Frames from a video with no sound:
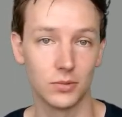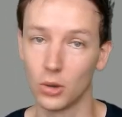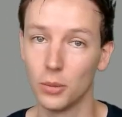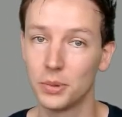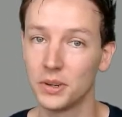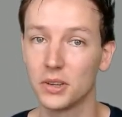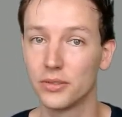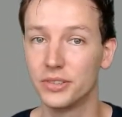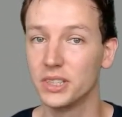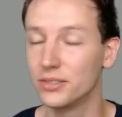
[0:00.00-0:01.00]
opening your
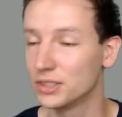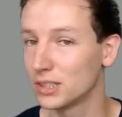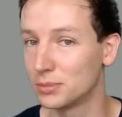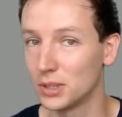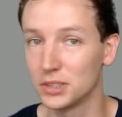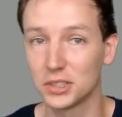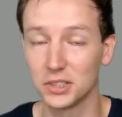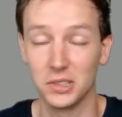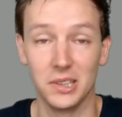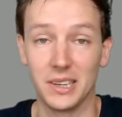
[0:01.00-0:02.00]
3D Vista project
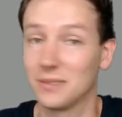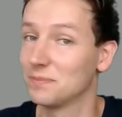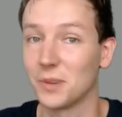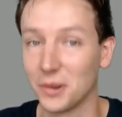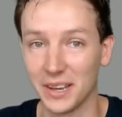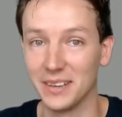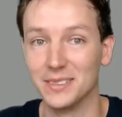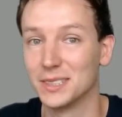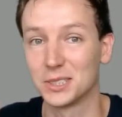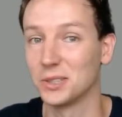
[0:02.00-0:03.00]
and you're like, okay,
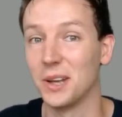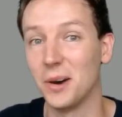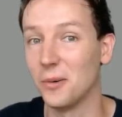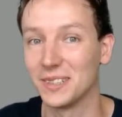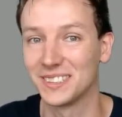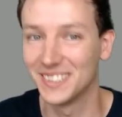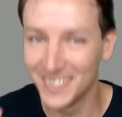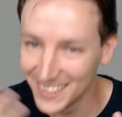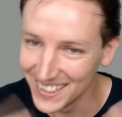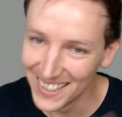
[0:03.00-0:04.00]
so now what?
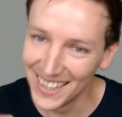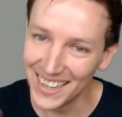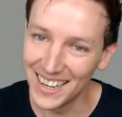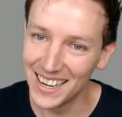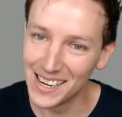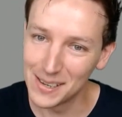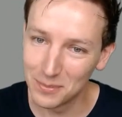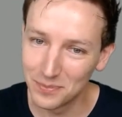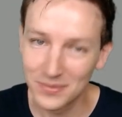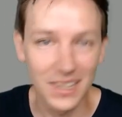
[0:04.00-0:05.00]

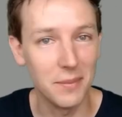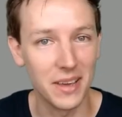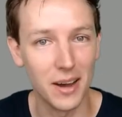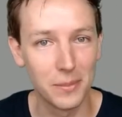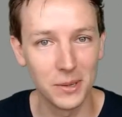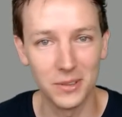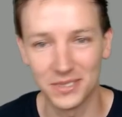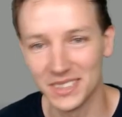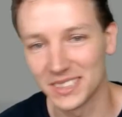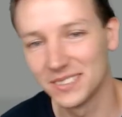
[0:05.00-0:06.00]
Um, let me help you
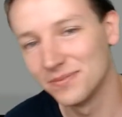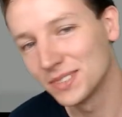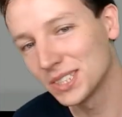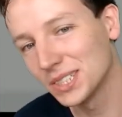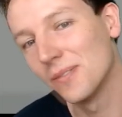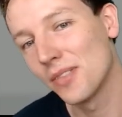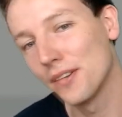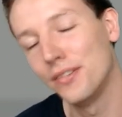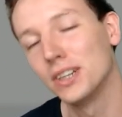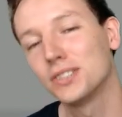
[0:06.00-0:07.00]
with this. So
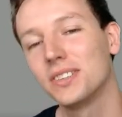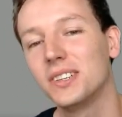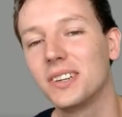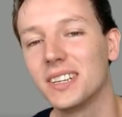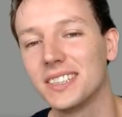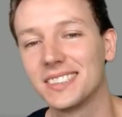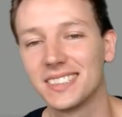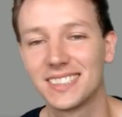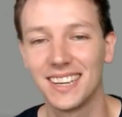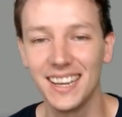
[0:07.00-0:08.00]
the first thing you gotta
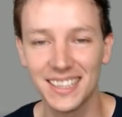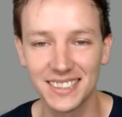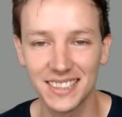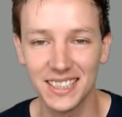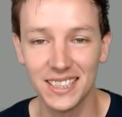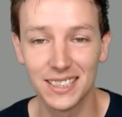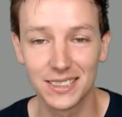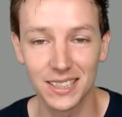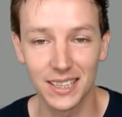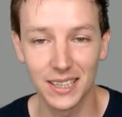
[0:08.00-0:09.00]
select
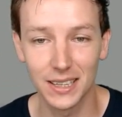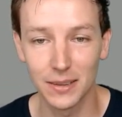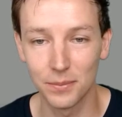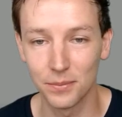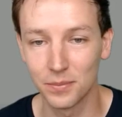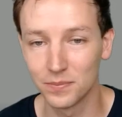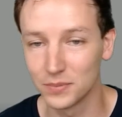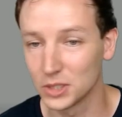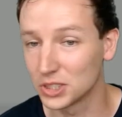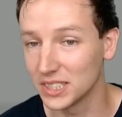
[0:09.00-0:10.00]
is um,
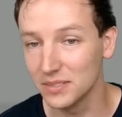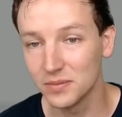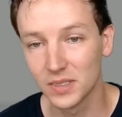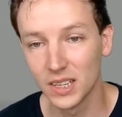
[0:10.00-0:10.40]
the skin.